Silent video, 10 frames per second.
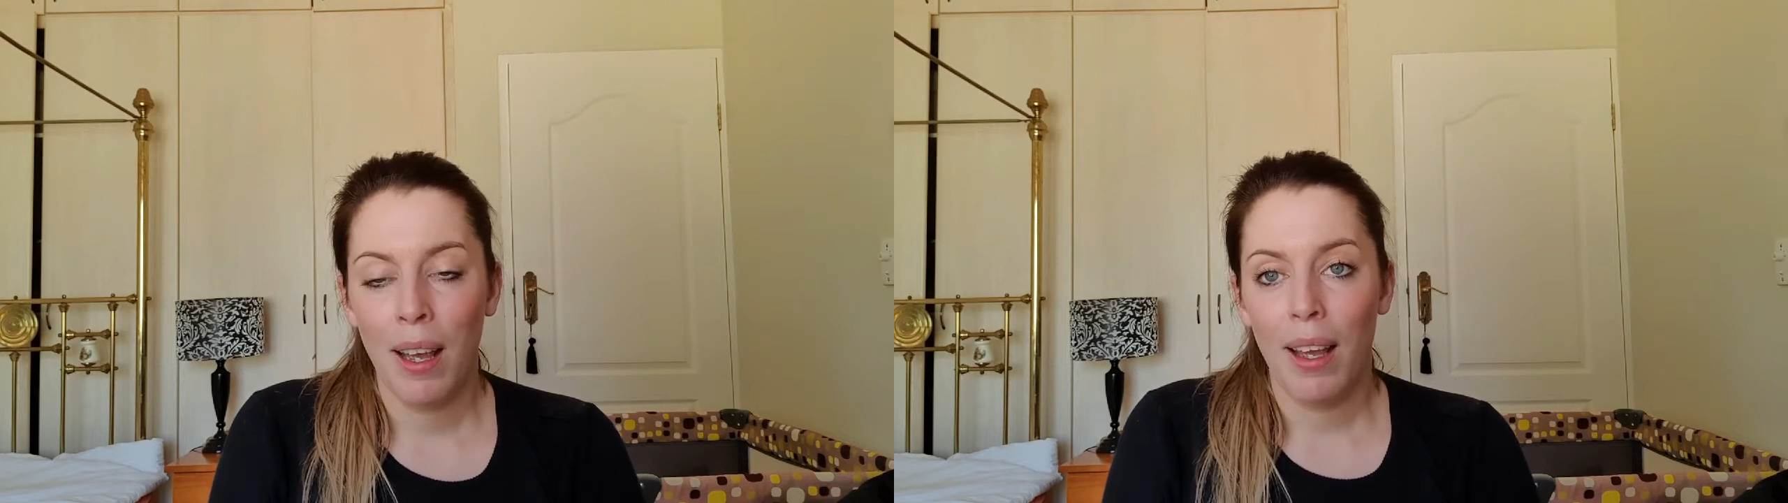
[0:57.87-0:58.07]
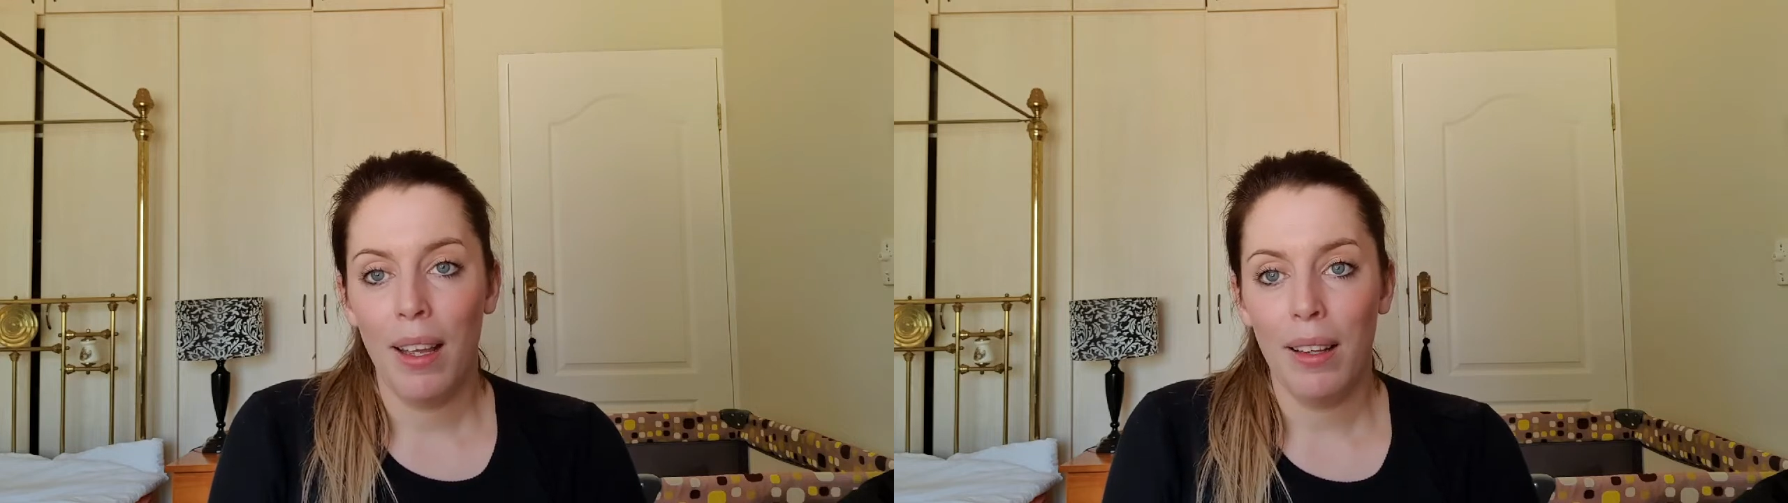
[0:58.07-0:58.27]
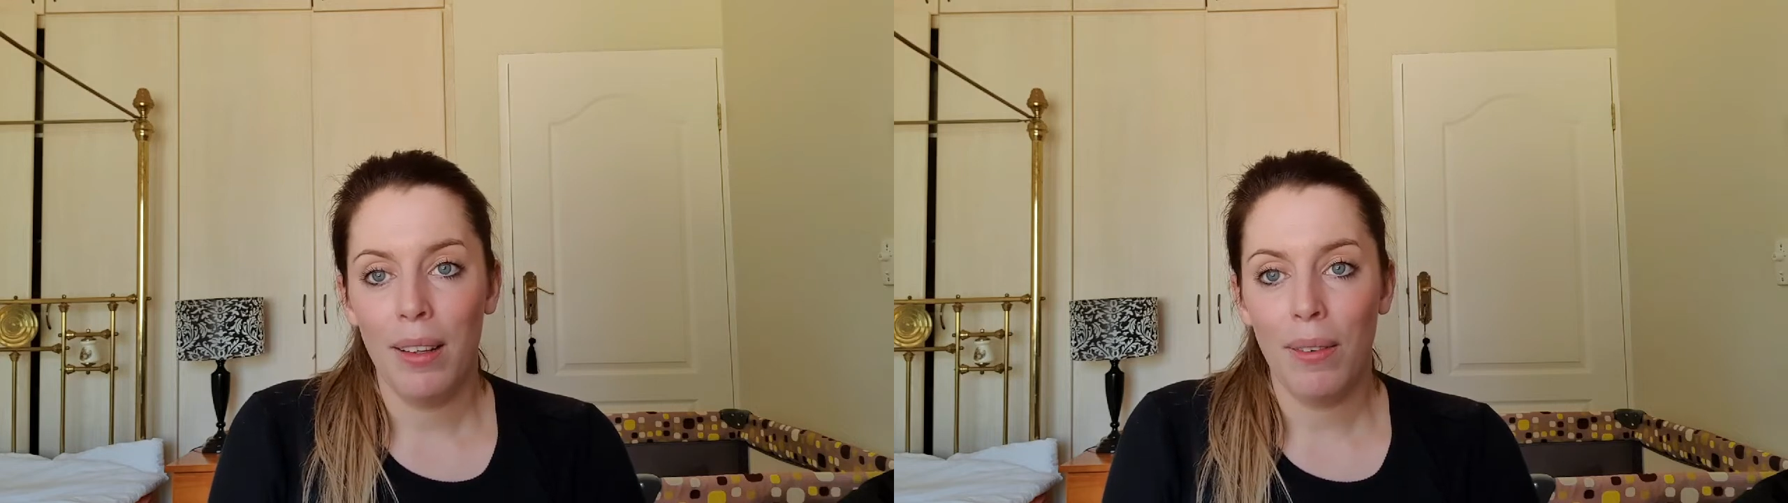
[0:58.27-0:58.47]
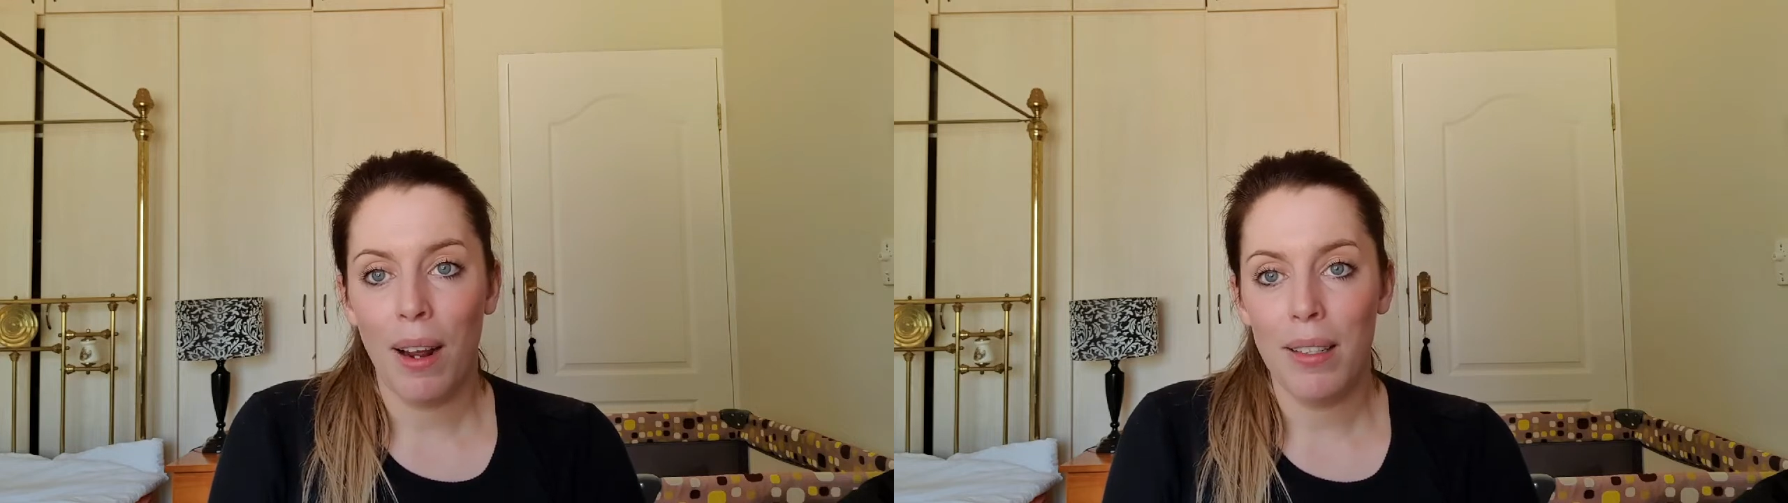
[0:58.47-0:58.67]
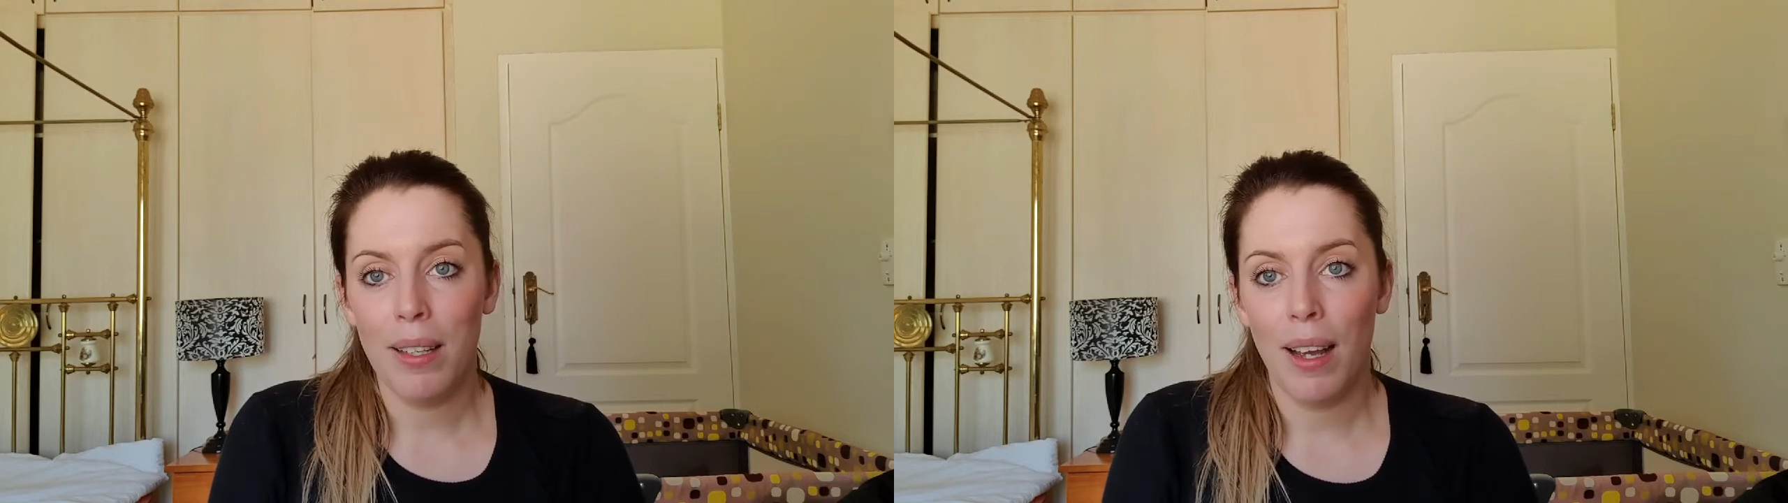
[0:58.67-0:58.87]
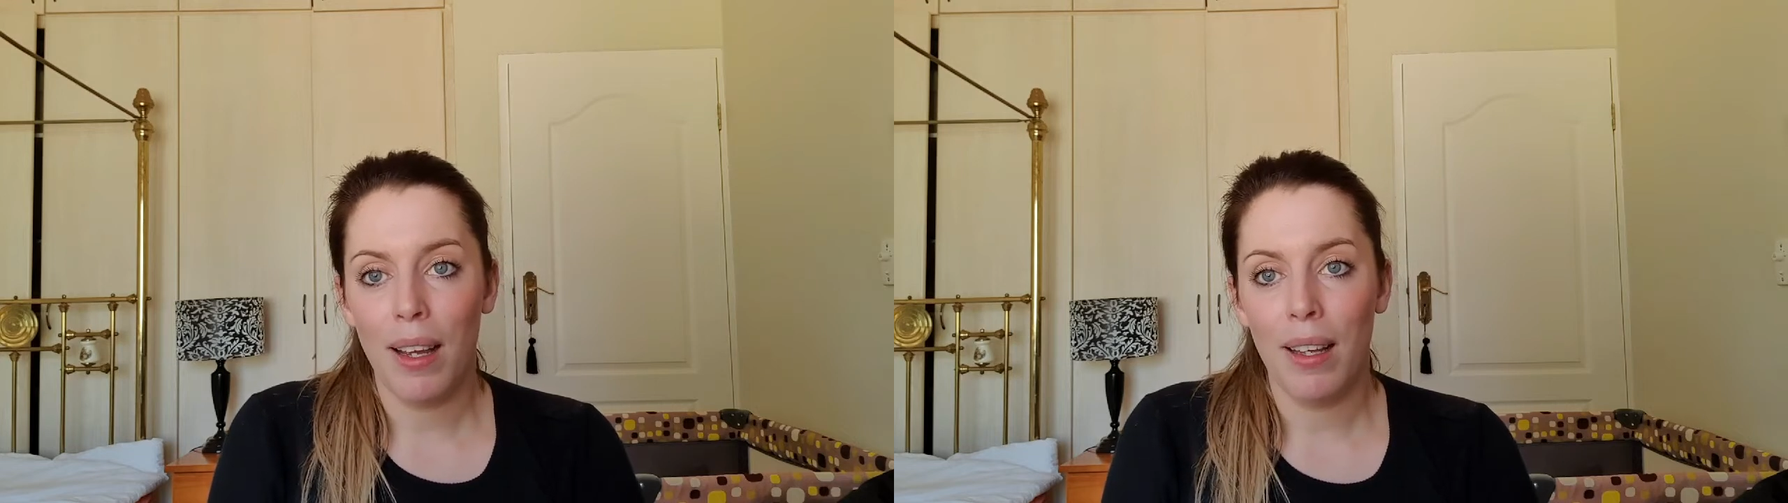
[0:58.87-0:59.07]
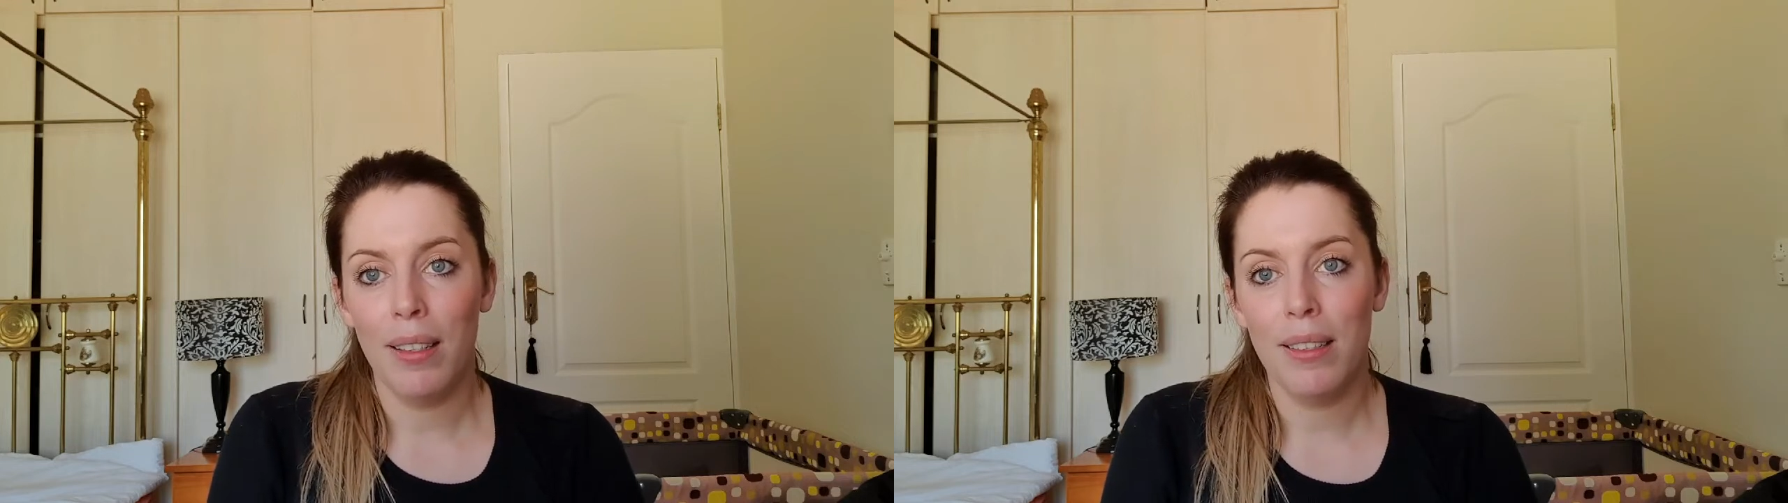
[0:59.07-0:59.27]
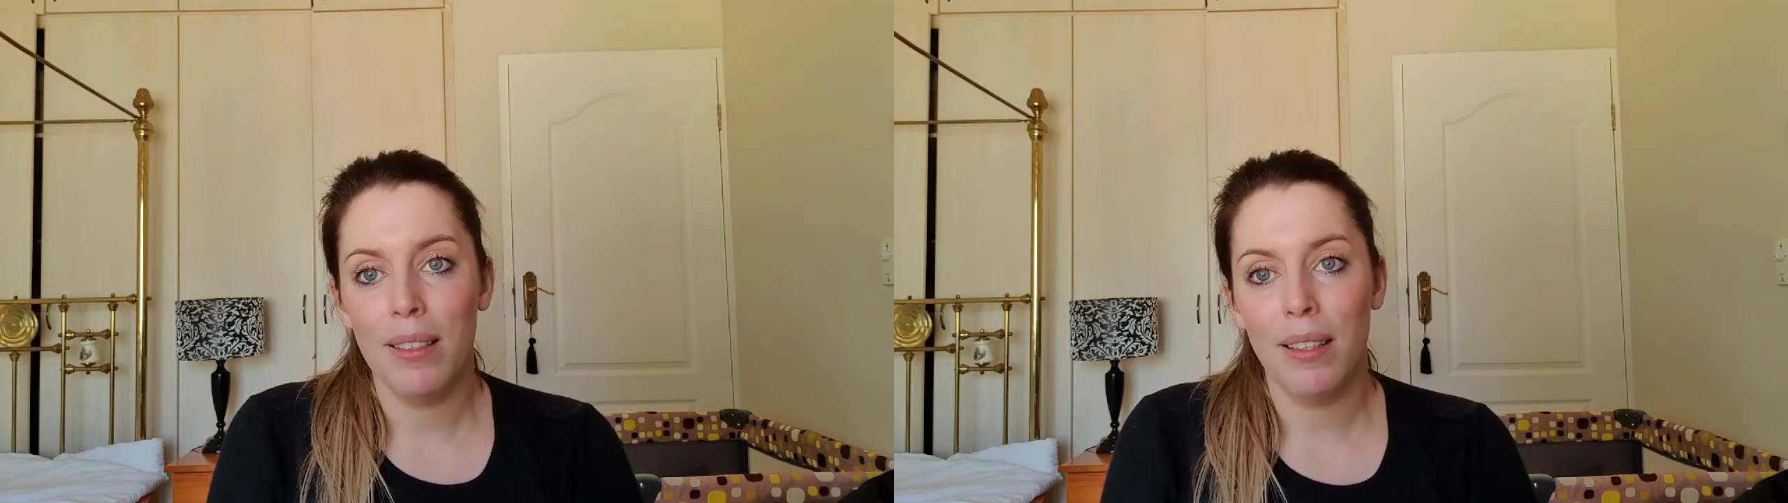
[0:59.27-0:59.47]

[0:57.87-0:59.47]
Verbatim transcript: in the right hand,